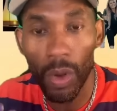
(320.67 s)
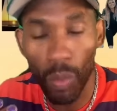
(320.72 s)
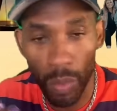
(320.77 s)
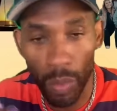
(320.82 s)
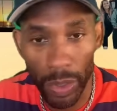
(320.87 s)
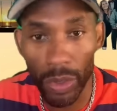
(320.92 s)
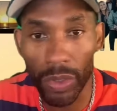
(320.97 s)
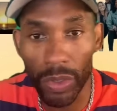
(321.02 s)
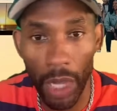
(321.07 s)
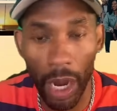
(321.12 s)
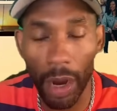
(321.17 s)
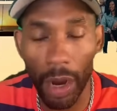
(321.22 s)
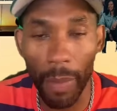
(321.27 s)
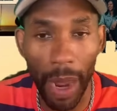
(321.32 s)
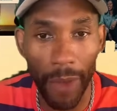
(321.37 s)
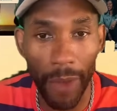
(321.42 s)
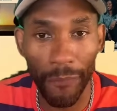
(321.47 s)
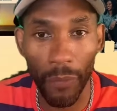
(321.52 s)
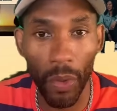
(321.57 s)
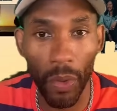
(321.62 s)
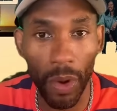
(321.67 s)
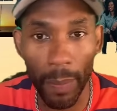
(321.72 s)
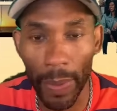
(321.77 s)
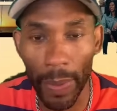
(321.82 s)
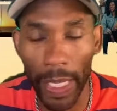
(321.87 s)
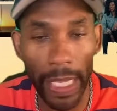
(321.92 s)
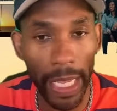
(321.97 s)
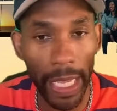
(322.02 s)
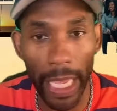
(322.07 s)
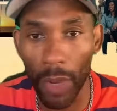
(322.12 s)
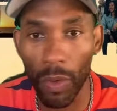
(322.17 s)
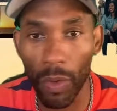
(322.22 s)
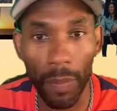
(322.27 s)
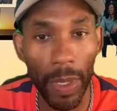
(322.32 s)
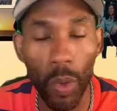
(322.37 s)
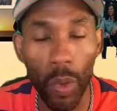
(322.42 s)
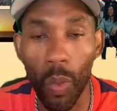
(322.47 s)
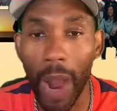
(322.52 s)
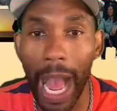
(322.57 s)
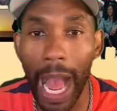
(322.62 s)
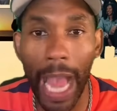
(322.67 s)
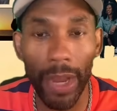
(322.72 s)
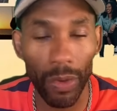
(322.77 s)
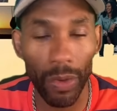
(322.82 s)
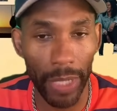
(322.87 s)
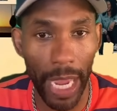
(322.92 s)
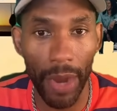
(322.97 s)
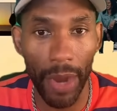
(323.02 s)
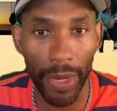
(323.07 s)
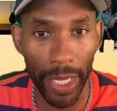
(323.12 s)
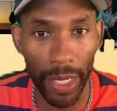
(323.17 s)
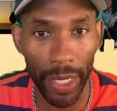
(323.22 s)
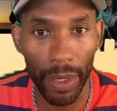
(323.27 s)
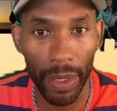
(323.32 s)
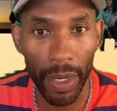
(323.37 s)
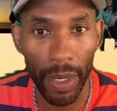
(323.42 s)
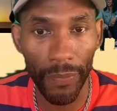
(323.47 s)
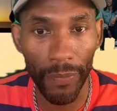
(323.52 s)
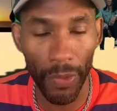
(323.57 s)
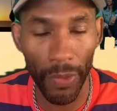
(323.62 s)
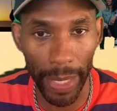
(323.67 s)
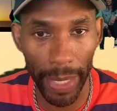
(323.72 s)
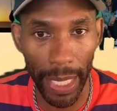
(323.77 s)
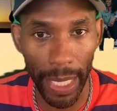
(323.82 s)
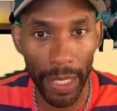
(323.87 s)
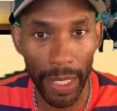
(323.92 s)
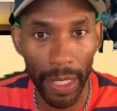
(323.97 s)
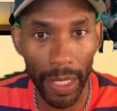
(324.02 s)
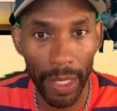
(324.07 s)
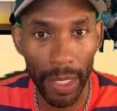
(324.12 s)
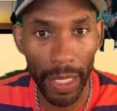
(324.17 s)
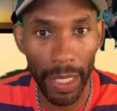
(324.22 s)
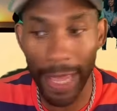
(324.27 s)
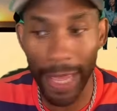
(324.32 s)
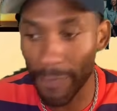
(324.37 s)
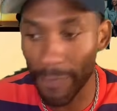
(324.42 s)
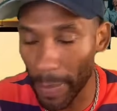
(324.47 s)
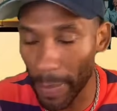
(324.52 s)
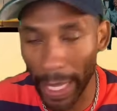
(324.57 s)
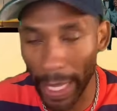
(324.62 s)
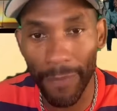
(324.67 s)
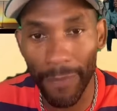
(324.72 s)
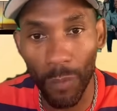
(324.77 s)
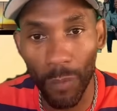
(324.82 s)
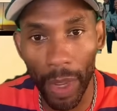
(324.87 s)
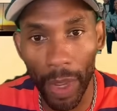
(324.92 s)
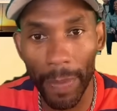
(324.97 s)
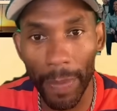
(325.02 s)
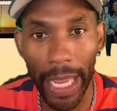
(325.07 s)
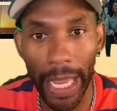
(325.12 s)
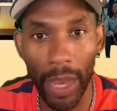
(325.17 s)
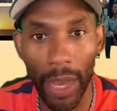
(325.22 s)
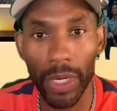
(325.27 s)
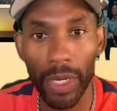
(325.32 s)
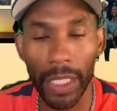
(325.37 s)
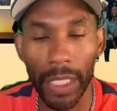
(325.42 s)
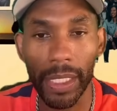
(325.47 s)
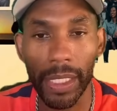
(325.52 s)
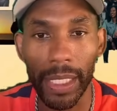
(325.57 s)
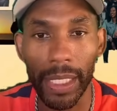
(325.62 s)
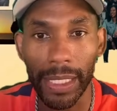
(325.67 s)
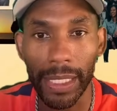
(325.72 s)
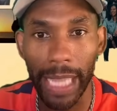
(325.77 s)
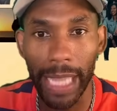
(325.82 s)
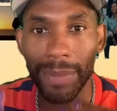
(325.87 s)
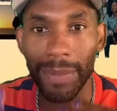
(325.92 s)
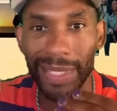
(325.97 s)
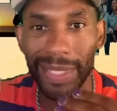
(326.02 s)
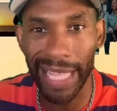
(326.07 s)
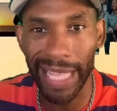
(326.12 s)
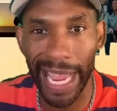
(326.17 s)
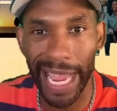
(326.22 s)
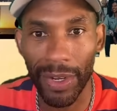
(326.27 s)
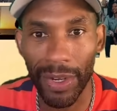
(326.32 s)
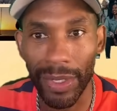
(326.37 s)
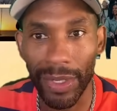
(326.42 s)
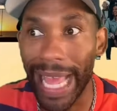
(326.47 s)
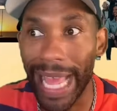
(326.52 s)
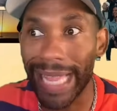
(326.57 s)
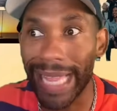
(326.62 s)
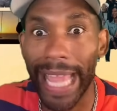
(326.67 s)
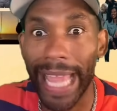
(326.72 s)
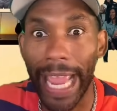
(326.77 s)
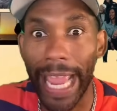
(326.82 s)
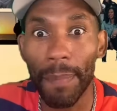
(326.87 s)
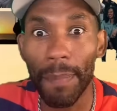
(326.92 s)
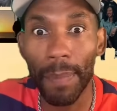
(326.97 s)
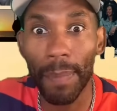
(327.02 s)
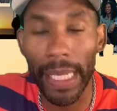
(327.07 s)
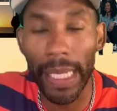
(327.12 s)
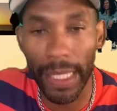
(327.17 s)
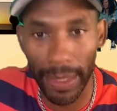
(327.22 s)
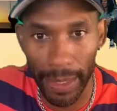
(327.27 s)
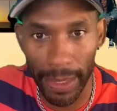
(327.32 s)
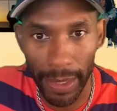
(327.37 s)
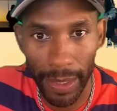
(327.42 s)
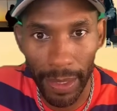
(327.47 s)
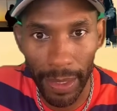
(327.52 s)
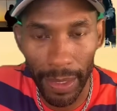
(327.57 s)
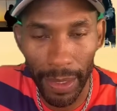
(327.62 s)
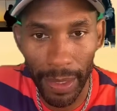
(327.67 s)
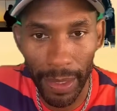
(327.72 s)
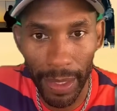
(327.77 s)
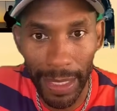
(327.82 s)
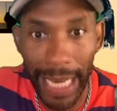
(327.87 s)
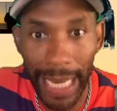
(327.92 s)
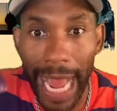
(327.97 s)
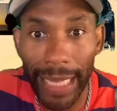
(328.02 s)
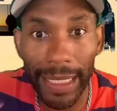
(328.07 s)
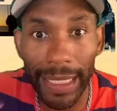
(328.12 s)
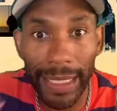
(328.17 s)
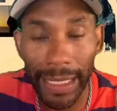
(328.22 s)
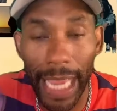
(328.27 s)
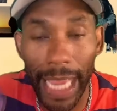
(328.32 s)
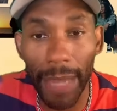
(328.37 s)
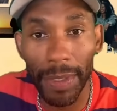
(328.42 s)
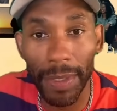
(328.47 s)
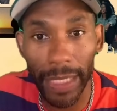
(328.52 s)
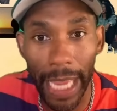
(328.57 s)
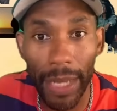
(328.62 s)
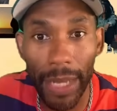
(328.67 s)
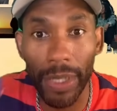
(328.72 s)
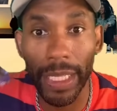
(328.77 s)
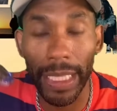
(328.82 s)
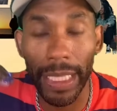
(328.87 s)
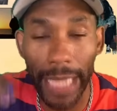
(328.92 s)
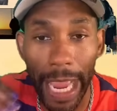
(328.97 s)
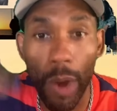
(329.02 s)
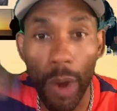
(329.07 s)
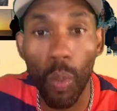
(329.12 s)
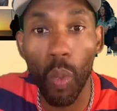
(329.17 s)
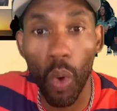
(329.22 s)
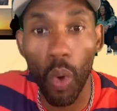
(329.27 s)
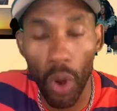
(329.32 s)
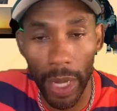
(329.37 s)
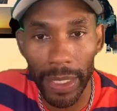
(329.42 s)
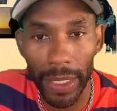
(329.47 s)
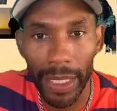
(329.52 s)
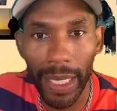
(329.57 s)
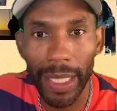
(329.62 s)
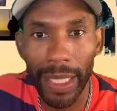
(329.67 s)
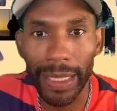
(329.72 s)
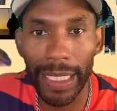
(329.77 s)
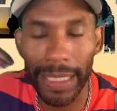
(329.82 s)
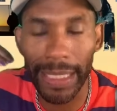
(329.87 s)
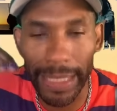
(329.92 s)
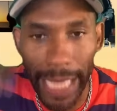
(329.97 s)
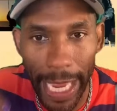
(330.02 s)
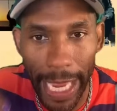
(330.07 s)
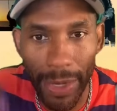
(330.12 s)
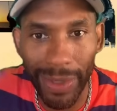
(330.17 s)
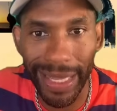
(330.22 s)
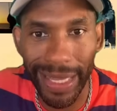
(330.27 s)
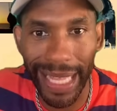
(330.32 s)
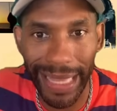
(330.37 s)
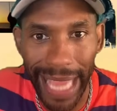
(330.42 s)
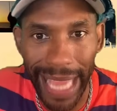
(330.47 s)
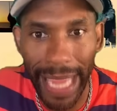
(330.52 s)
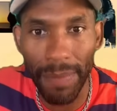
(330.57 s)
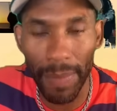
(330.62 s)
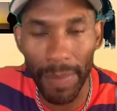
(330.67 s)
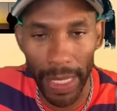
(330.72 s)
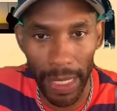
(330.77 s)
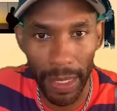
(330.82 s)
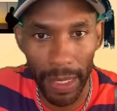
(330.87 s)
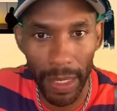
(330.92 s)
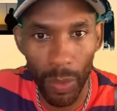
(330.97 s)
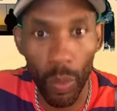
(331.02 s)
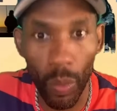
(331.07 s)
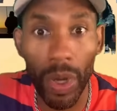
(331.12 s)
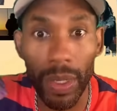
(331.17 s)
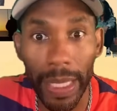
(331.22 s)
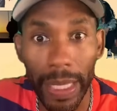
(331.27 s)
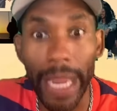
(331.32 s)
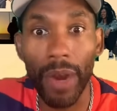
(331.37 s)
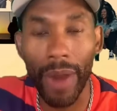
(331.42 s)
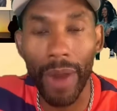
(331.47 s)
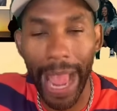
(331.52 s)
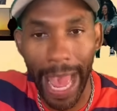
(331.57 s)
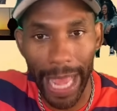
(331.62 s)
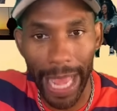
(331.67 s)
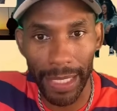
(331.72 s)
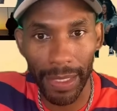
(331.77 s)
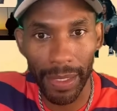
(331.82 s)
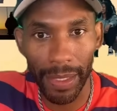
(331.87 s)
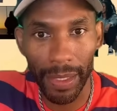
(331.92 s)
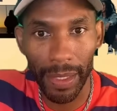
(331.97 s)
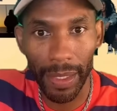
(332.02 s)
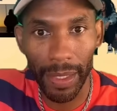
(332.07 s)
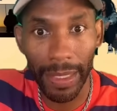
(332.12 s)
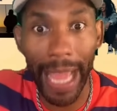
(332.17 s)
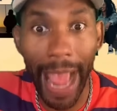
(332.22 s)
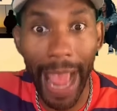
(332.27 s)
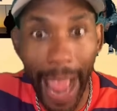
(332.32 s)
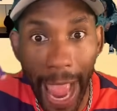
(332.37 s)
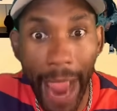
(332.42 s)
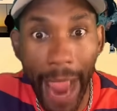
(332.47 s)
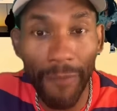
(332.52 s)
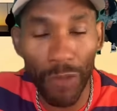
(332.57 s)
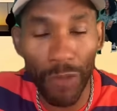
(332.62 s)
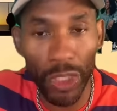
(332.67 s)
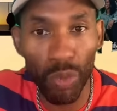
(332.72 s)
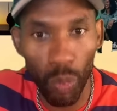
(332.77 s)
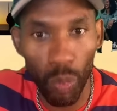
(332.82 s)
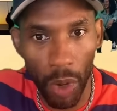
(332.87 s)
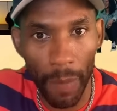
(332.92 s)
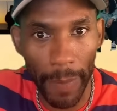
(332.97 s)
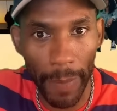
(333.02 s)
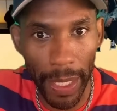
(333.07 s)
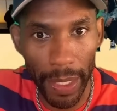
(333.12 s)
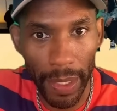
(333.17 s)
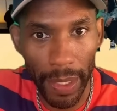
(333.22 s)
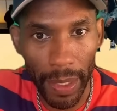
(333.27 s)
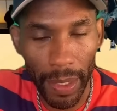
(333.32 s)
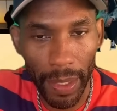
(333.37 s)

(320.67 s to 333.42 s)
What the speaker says: You talk about 4B. It would be wild out here for men if women held us to the same standard that they meet. Not the same standard that they want, the standard that they meet, where they're at. The average woman.